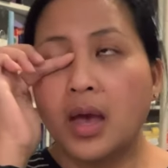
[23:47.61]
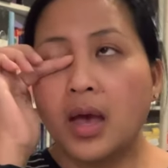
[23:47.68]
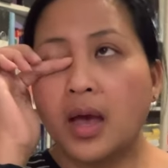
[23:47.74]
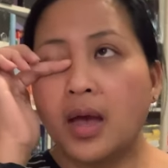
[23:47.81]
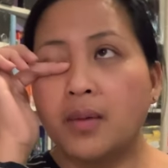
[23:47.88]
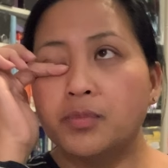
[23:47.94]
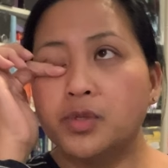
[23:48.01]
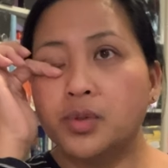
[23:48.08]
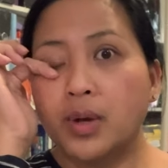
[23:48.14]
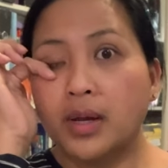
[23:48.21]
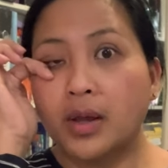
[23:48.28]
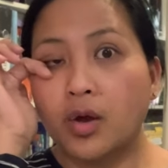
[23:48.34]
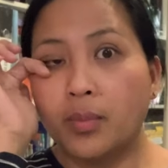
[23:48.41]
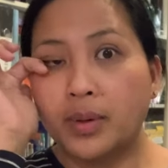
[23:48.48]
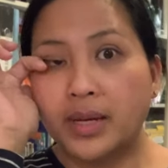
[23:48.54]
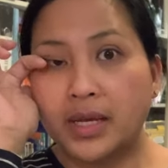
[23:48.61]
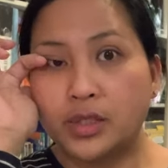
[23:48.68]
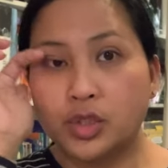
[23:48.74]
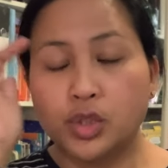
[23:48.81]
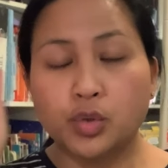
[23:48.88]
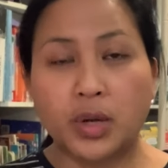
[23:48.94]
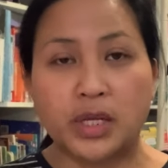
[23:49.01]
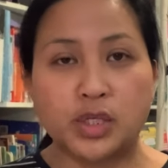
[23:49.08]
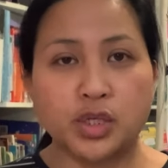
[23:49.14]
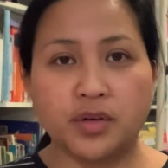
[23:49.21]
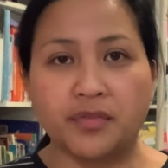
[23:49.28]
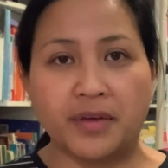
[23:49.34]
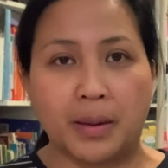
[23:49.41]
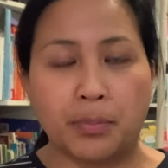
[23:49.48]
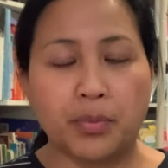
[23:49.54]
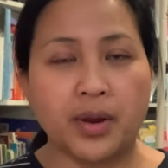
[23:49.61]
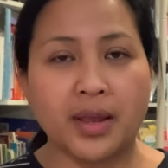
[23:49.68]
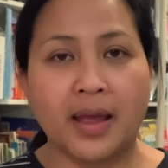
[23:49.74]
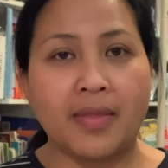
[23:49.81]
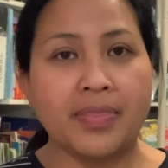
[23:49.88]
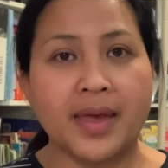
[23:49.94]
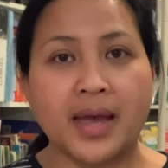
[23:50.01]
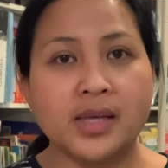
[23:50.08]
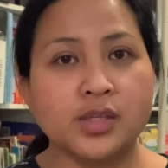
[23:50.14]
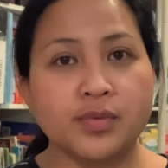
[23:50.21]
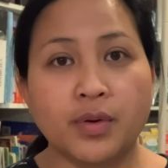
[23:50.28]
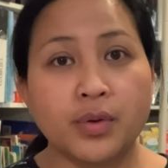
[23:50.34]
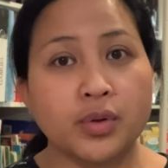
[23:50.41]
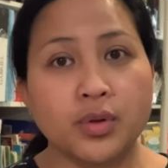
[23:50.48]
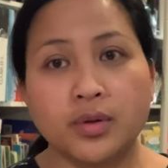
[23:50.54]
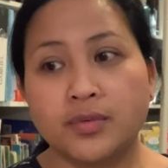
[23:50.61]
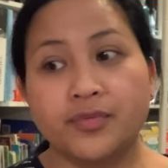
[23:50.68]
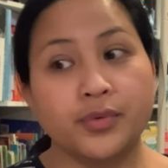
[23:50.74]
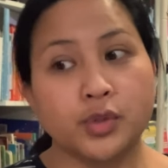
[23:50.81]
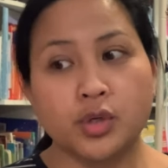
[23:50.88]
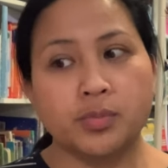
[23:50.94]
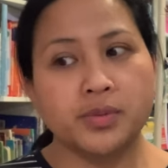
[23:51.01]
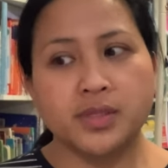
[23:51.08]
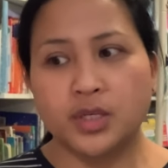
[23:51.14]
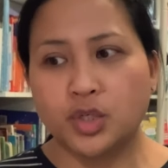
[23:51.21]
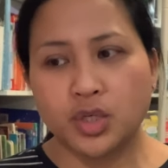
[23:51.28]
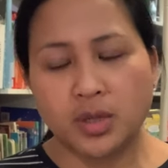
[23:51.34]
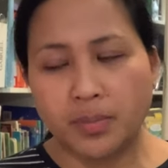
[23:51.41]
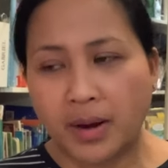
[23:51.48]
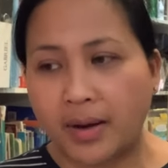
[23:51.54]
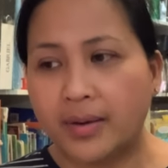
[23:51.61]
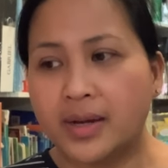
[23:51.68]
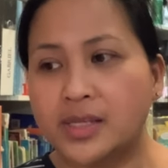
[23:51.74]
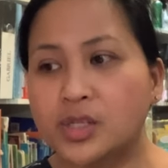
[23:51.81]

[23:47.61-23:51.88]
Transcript: um, to accommodate stretch in a fabric and that is very good for top stitching apparently.